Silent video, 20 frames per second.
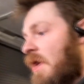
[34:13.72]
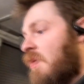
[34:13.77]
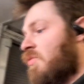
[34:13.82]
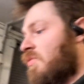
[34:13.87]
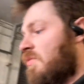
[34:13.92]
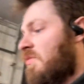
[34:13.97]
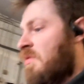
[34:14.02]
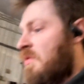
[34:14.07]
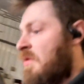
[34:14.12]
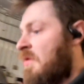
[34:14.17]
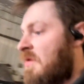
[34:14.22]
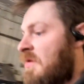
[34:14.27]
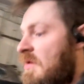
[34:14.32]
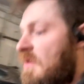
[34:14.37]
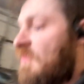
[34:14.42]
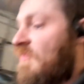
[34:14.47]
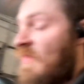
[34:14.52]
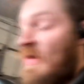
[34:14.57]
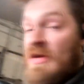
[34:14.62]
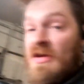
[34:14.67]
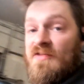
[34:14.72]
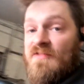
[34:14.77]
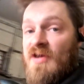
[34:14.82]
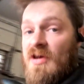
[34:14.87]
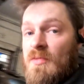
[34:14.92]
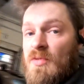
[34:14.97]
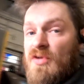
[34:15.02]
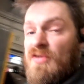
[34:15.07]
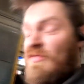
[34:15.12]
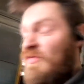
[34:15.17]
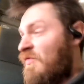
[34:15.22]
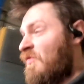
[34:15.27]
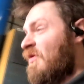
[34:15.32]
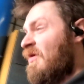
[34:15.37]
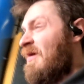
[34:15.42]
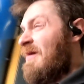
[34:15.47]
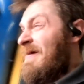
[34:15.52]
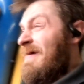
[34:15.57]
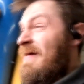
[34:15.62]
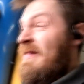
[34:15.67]
Powell. Thank you very much.
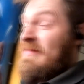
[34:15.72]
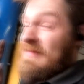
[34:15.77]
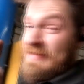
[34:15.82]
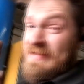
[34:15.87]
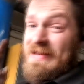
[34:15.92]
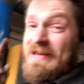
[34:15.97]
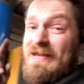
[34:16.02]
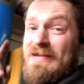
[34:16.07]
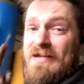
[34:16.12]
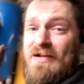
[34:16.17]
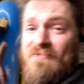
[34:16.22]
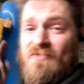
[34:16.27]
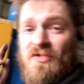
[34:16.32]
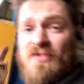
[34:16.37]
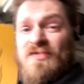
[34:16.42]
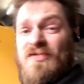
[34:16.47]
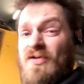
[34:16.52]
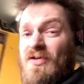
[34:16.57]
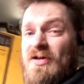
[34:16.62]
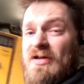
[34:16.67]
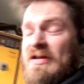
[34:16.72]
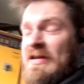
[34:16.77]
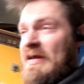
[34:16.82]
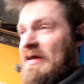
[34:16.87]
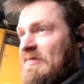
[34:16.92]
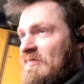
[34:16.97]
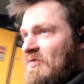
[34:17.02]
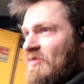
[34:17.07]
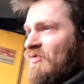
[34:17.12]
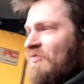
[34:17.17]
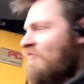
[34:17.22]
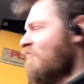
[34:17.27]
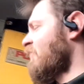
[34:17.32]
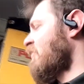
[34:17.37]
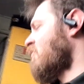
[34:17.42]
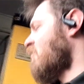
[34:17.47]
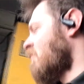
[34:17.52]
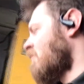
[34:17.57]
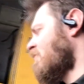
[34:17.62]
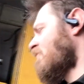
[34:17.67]
And I've also got a nice little
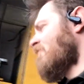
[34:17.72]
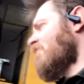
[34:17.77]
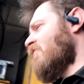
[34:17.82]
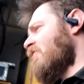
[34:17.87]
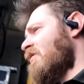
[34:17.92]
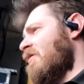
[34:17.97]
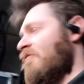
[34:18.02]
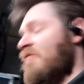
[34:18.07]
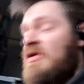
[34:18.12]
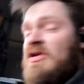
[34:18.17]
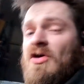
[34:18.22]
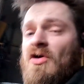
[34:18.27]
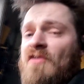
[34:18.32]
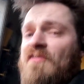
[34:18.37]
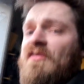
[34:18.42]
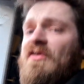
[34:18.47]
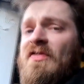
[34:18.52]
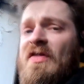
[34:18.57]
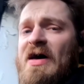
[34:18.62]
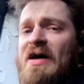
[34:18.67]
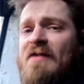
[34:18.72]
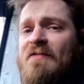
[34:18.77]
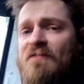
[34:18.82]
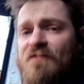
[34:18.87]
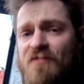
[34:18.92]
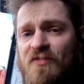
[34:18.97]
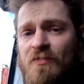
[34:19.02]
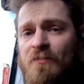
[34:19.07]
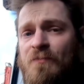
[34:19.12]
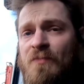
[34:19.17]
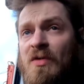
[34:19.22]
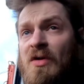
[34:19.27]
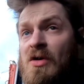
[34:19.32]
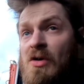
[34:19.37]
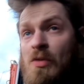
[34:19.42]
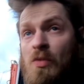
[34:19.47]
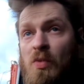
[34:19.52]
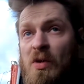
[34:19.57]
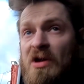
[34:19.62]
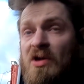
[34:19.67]
treat coming for a video for that from
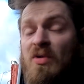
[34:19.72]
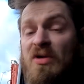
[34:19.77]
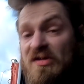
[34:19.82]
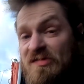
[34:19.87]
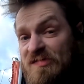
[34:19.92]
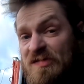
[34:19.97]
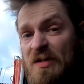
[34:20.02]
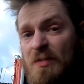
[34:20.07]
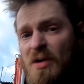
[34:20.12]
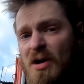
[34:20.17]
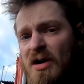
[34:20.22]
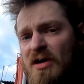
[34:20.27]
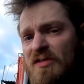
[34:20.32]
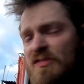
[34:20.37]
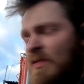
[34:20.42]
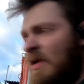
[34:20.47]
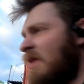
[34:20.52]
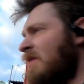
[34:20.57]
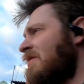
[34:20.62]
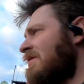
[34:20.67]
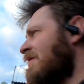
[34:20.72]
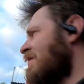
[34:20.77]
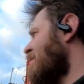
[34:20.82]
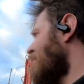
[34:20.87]
when I went to see Mark as well.